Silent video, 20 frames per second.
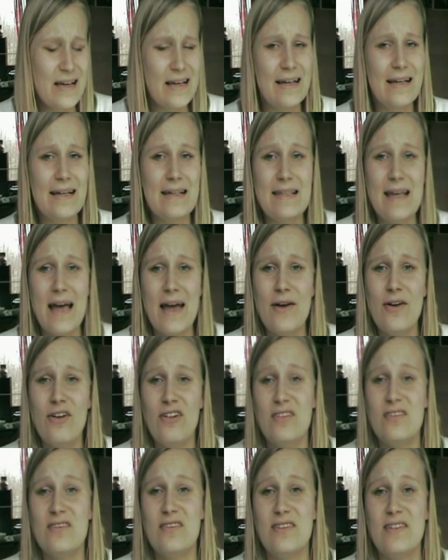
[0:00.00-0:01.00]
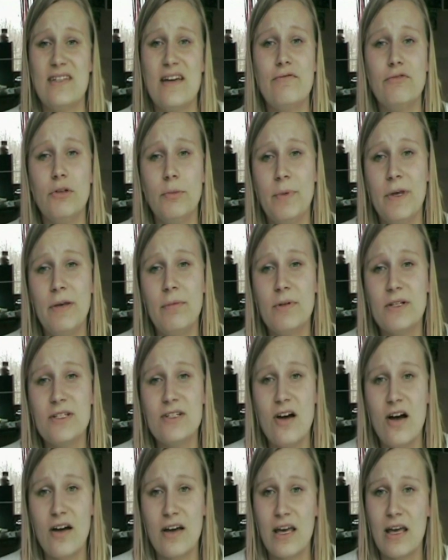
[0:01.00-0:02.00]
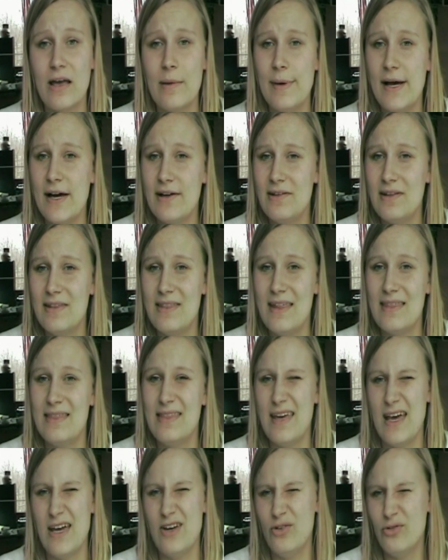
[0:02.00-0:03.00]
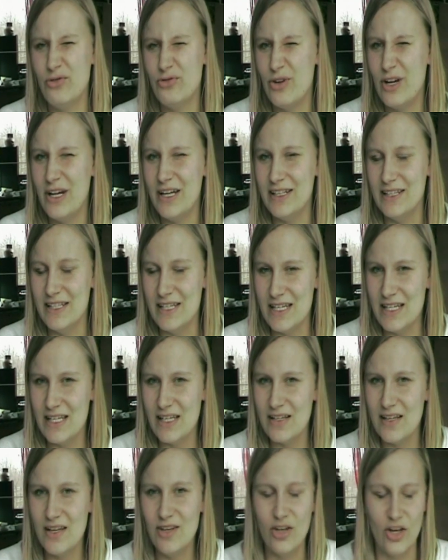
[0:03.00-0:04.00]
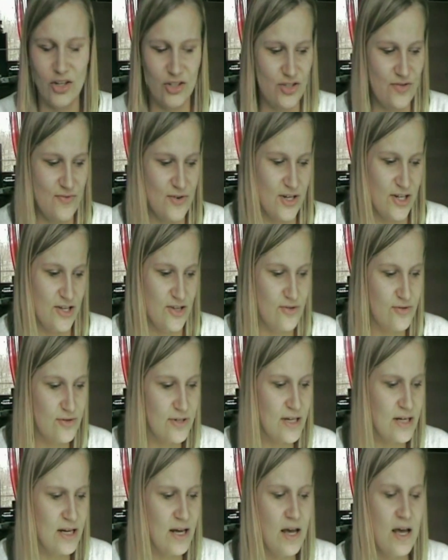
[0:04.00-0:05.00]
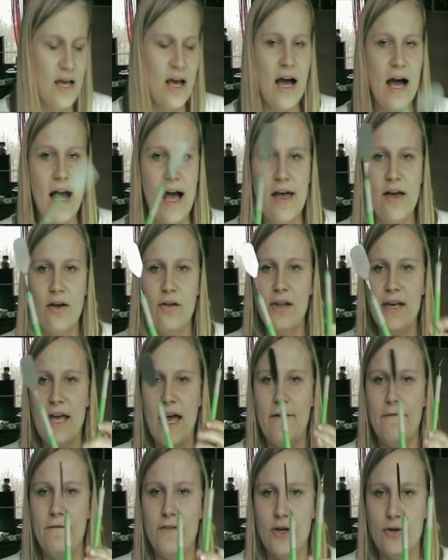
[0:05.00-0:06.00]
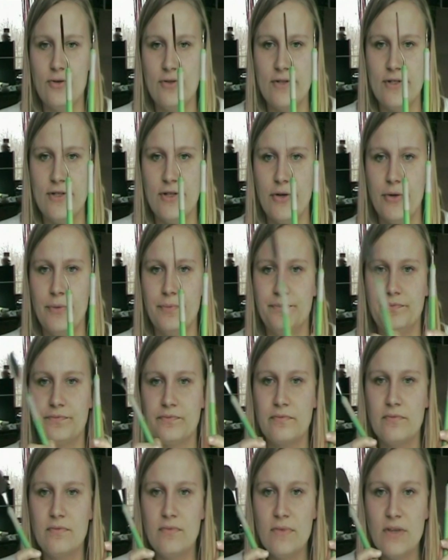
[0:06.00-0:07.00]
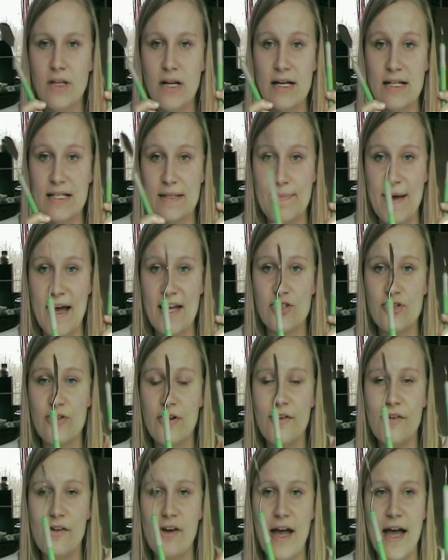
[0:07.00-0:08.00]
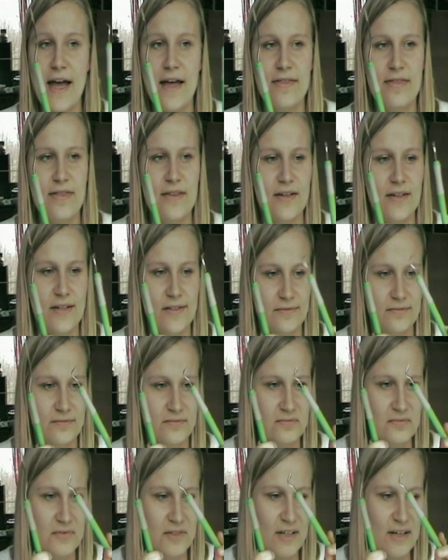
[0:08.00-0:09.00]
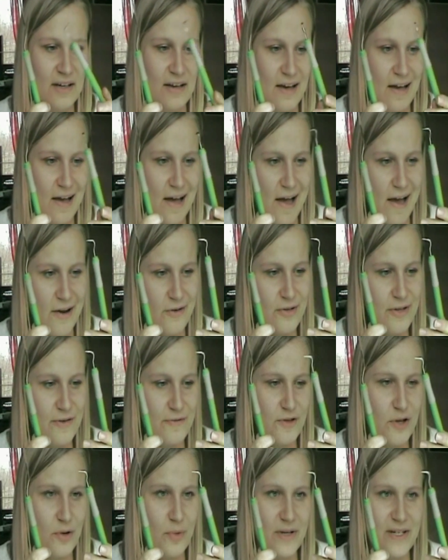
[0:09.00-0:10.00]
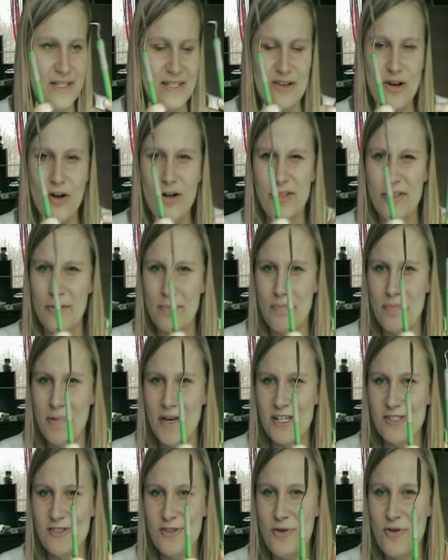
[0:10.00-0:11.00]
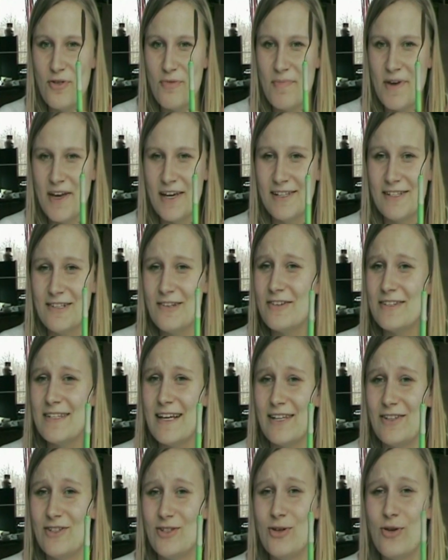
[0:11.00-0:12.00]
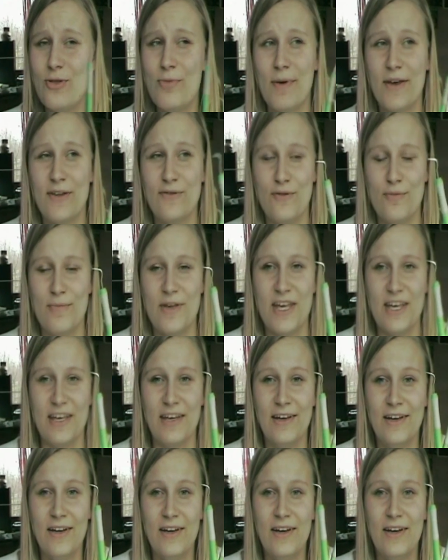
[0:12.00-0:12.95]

because I heard several people talking about it that they don't really need it and not really use it. I only have those two. A spatula and the, I don't even know what it's called, the toothpick? It looks like a toothpick for me.